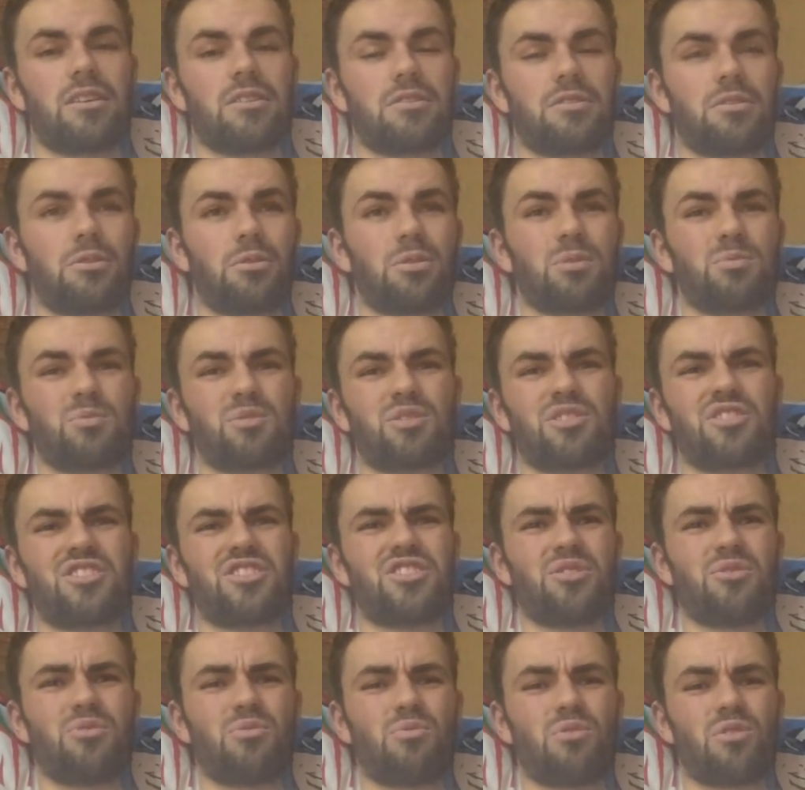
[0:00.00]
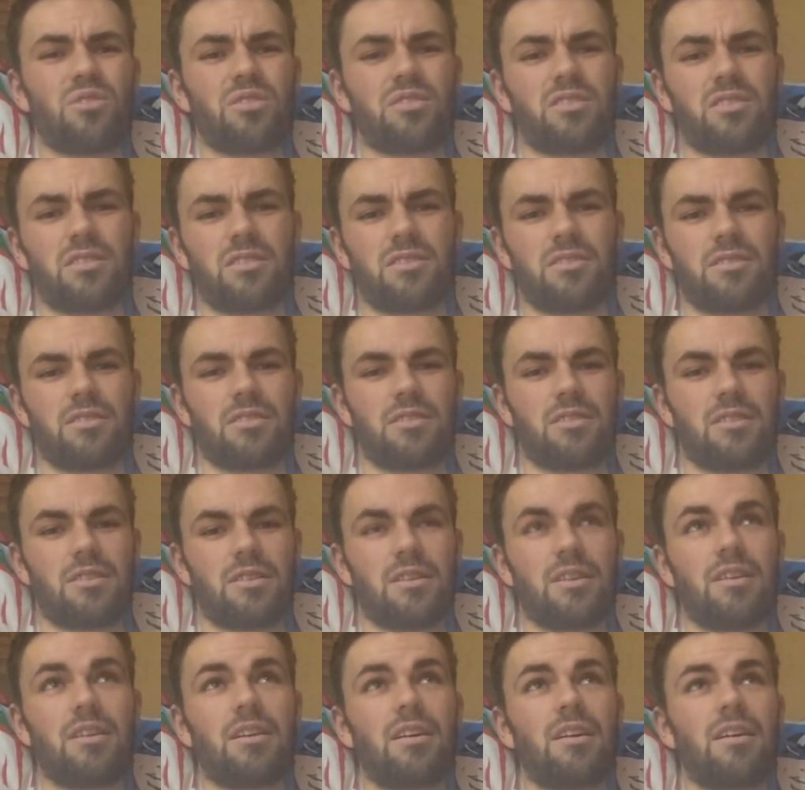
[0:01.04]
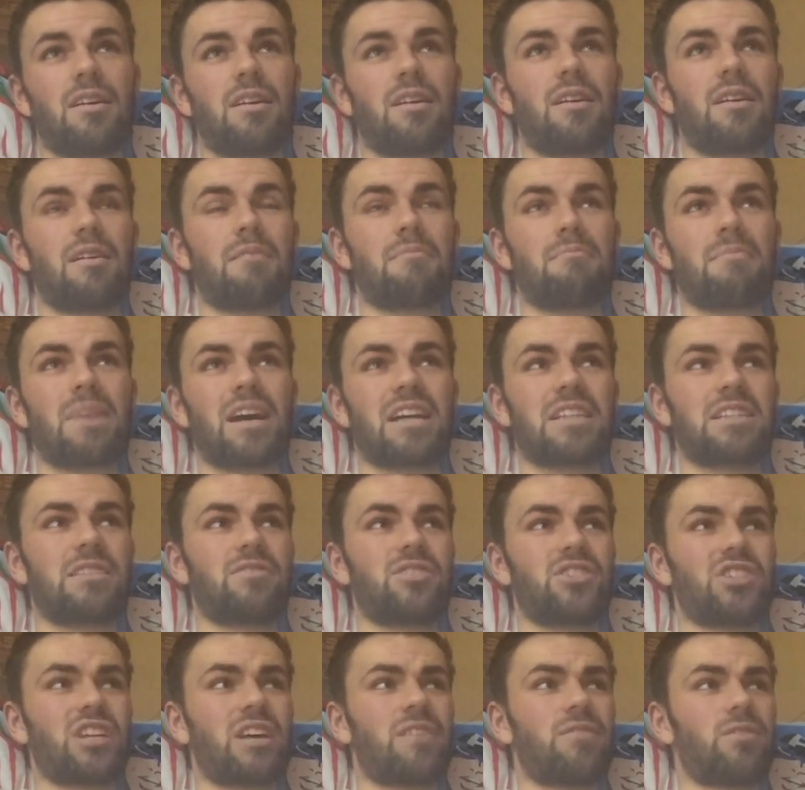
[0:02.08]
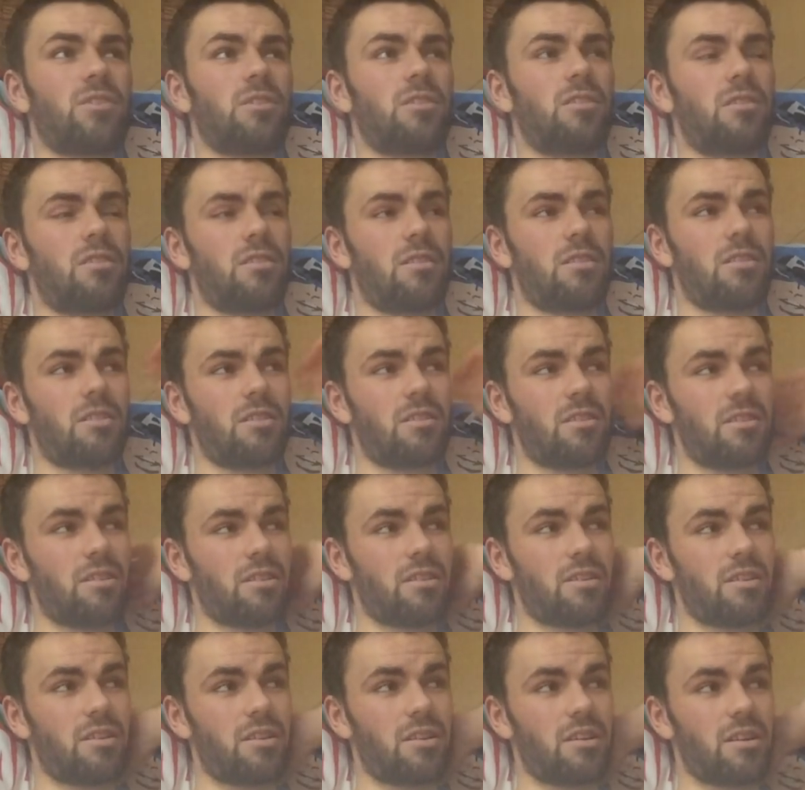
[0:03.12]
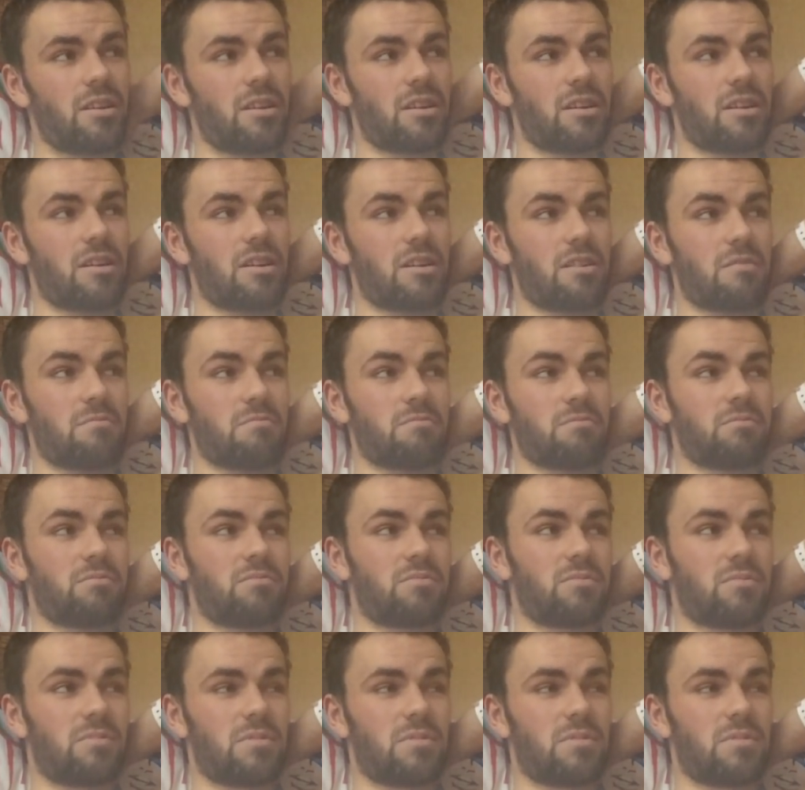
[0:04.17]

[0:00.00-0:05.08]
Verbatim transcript: Told him to do one. I'm massive as ever. Um,